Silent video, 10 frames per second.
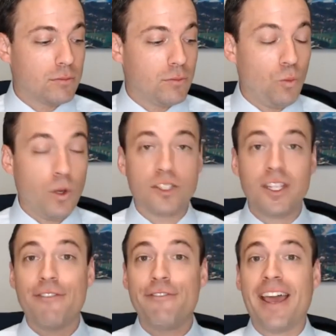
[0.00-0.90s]
What's an
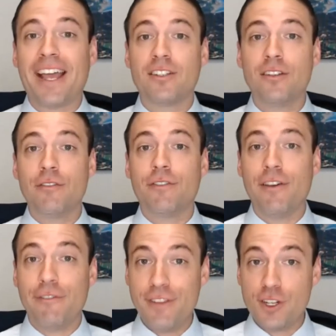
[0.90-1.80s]
effective,
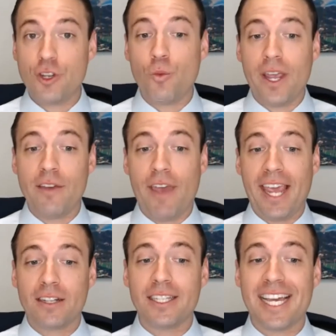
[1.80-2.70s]
efficient way of
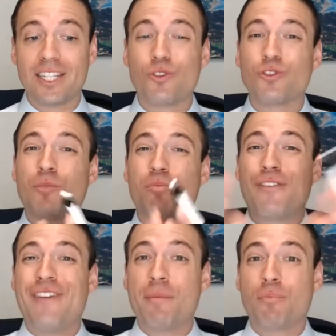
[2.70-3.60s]
handling escrows to
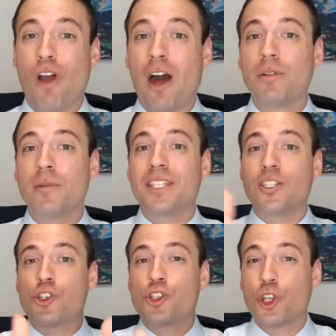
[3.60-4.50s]
prevent problems,
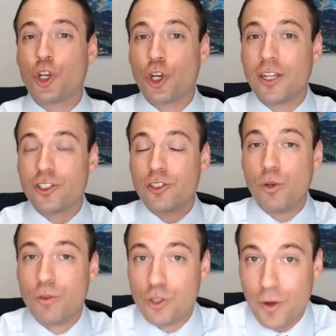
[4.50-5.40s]
ensure a
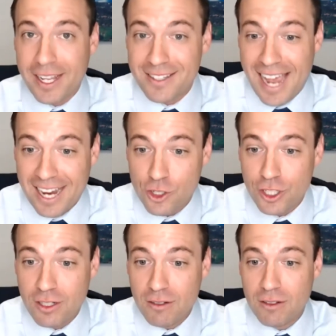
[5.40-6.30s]
smooth
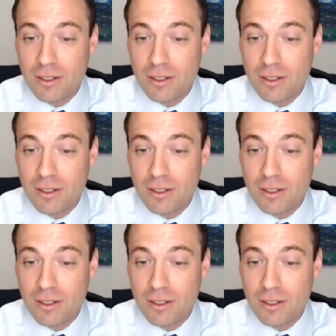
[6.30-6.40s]
transaction,